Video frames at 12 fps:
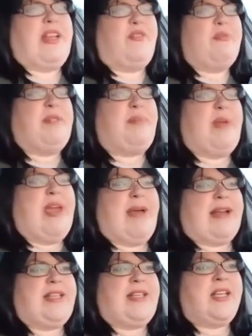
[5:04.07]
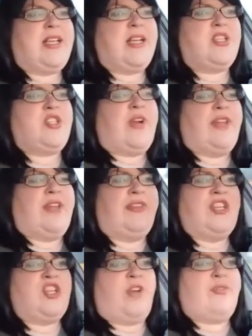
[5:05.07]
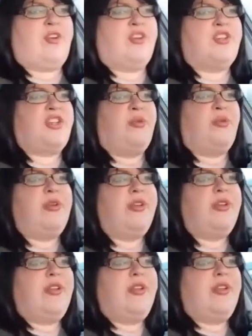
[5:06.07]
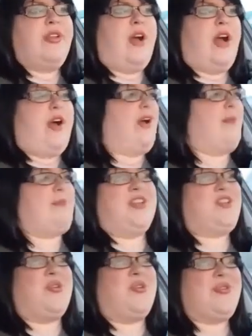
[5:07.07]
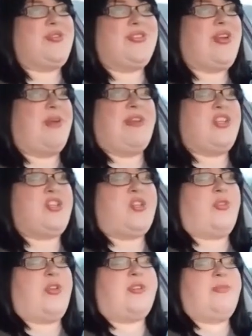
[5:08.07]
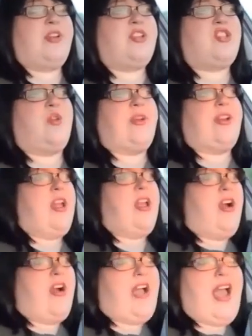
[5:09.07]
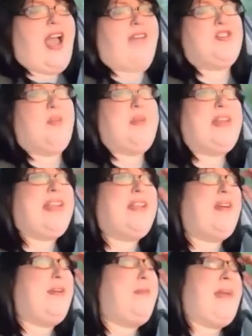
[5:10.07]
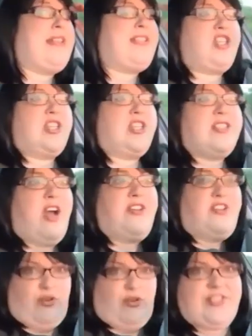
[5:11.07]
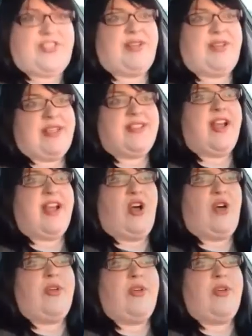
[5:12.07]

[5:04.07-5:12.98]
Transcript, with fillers: me to pay back Dee Dee because you fucking leech off her too? oh i'm gonna show those i'm gonna show those i'm gonna show it i have so many messages under krista Bisaillon